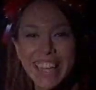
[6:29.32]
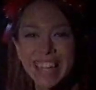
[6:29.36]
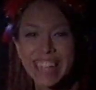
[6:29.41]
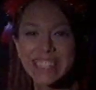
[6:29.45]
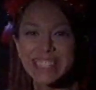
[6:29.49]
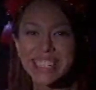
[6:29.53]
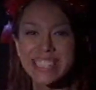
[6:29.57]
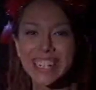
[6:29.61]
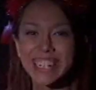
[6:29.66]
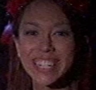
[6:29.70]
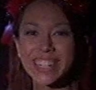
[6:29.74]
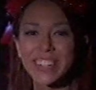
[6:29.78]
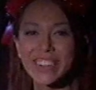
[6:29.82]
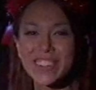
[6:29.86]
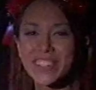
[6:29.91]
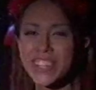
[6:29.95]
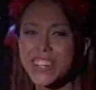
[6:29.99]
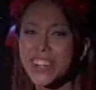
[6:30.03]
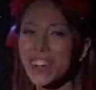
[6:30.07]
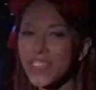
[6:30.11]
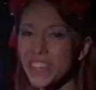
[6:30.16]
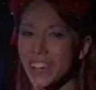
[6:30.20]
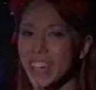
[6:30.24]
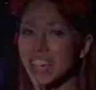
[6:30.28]
Thanks, Gino.
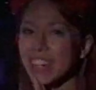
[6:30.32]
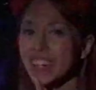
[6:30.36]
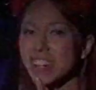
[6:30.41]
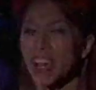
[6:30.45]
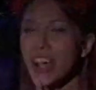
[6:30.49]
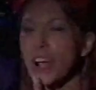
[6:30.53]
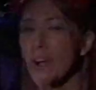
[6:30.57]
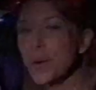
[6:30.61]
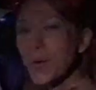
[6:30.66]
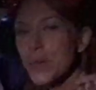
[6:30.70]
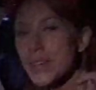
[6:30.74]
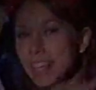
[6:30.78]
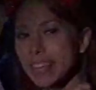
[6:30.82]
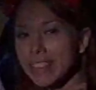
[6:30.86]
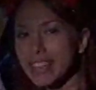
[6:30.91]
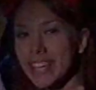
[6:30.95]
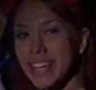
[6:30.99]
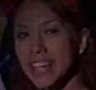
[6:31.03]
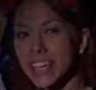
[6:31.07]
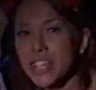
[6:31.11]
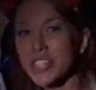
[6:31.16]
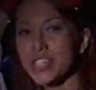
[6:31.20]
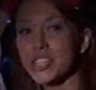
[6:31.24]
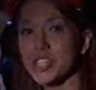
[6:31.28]
You know what? We
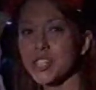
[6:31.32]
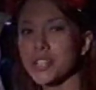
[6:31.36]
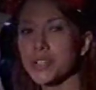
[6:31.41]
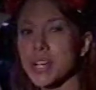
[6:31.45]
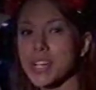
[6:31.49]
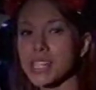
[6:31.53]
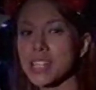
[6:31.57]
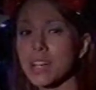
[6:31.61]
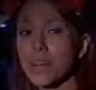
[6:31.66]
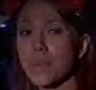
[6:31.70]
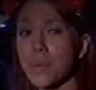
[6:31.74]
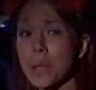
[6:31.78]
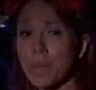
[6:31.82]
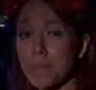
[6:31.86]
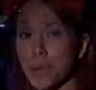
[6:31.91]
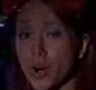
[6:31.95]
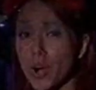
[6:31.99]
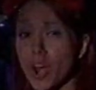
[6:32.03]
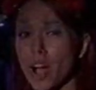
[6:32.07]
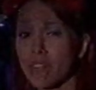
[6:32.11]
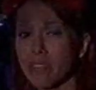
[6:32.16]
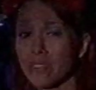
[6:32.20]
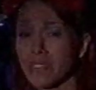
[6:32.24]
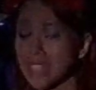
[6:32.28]
think you should dress that way more
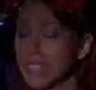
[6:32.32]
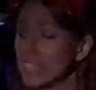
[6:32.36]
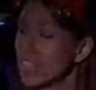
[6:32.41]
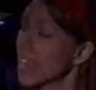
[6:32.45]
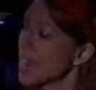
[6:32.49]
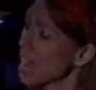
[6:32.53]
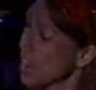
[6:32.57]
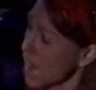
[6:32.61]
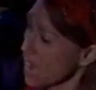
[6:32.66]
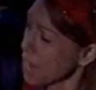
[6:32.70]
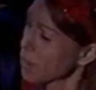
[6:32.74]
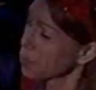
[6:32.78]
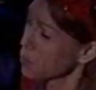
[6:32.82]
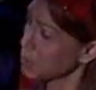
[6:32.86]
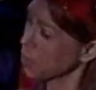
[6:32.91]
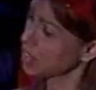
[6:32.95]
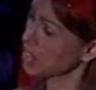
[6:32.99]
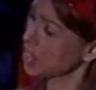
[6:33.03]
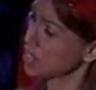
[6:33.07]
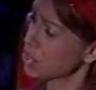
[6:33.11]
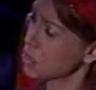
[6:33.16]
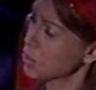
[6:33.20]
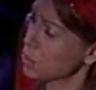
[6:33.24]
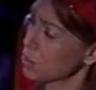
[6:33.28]
often. It
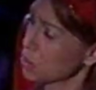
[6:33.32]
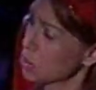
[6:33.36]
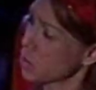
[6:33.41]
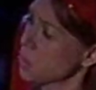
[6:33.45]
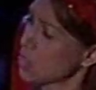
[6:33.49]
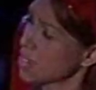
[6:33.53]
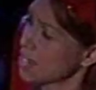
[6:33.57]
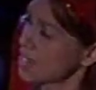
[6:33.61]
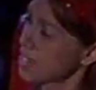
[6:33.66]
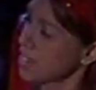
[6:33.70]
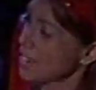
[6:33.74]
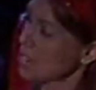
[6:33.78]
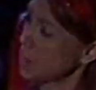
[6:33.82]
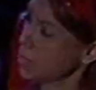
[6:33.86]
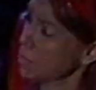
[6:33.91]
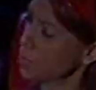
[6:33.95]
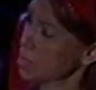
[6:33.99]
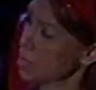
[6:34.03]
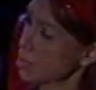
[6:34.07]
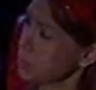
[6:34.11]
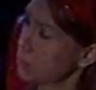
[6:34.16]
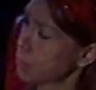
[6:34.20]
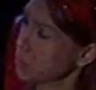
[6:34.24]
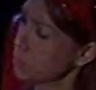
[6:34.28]
really suits you, doesn't it,
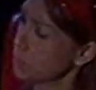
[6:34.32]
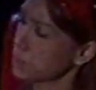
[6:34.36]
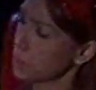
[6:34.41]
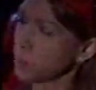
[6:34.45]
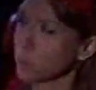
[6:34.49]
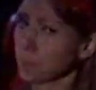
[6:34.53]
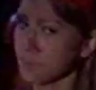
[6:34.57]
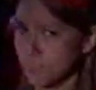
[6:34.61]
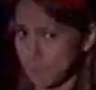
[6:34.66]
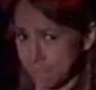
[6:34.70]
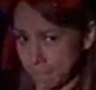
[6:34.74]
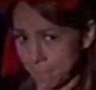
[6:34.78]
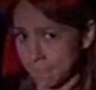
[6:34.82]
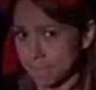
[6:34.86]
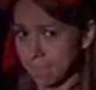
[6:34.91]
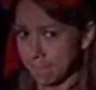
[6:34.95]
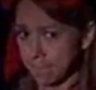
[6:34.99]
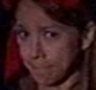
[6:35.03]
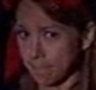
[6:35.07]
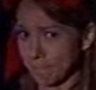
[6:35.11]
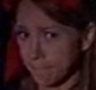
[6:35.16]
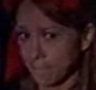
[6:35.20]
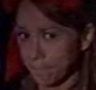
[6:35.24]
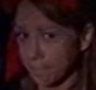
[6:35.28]
Mr. Moo Moo?
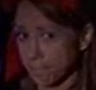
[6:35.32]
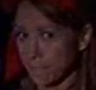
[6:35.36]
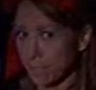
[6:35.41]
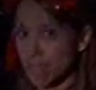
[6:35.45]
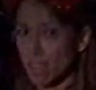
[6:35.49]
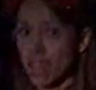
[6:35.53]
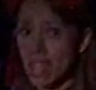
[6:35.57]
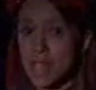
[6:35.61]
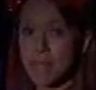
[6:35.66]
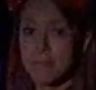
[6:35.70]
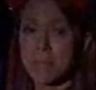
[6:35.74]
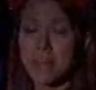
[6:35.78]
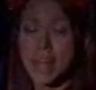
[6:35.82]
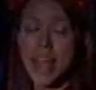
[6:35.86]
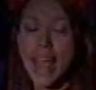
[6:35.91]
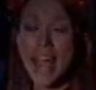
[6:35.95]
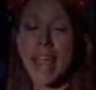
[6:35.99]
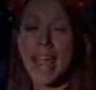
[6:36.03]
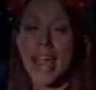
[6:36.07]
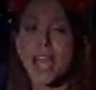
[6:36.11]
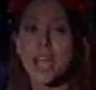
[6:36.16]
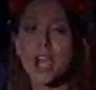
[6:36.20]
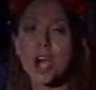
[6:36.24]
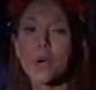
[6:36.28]
Mm-hmm. But
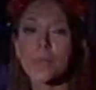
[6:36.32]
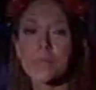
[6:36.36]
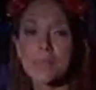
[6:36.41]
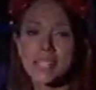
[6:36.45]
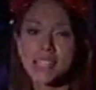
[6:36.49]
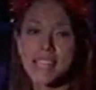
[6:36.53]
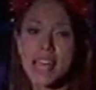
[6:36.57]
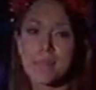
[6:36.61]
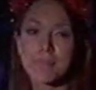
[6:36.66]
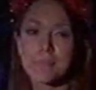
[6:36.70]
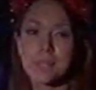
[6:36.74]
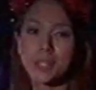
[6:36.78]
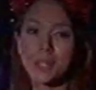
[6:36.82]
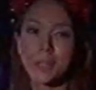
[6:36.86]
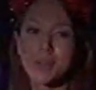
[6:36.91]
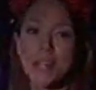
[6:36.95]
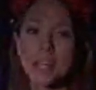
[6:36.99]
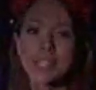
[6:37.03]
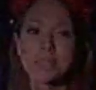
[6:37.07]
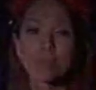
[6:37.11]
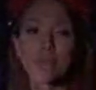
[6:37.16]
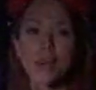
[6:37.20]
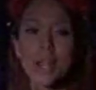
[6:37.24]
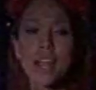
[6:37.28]
hey, I hope this episode
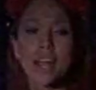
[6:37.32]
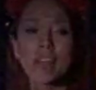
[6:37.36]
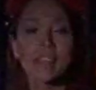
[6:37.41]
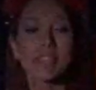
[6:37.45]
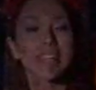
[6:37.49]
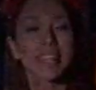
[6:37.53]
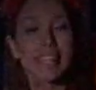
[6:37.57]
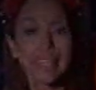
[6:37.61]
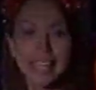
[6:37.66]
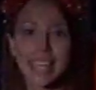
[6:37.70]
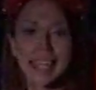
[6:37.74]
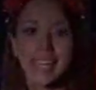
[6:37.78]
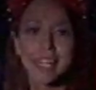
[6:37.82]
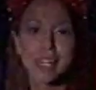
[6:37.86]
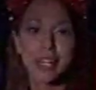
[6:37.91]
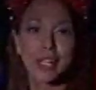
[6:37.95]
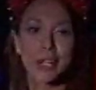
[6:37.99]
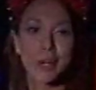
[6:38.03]
has brought out the kid in